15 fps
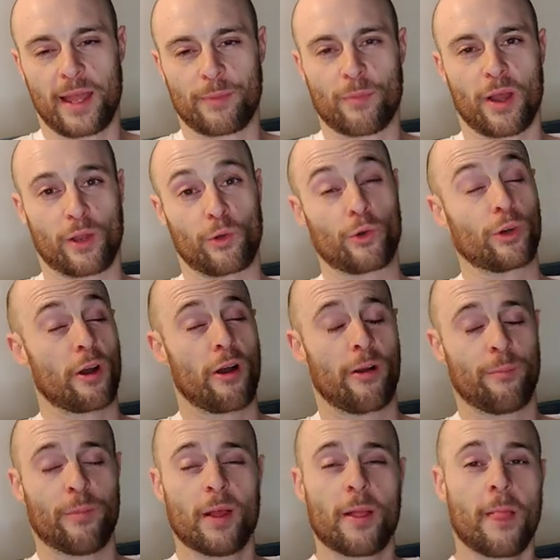in my good
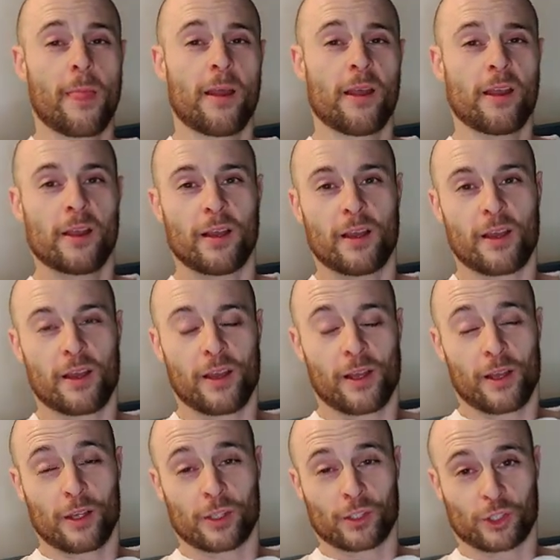arm.
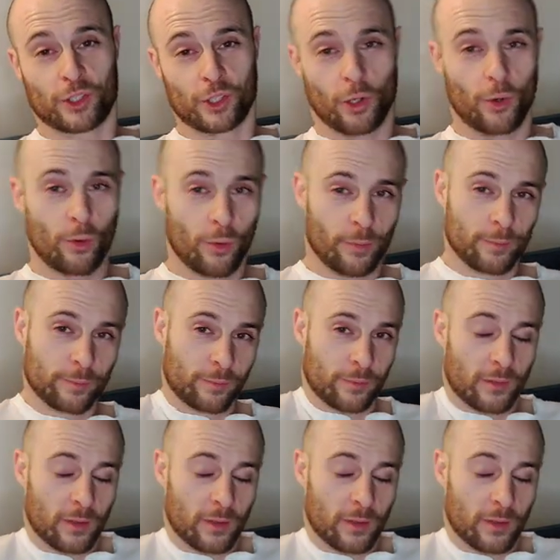So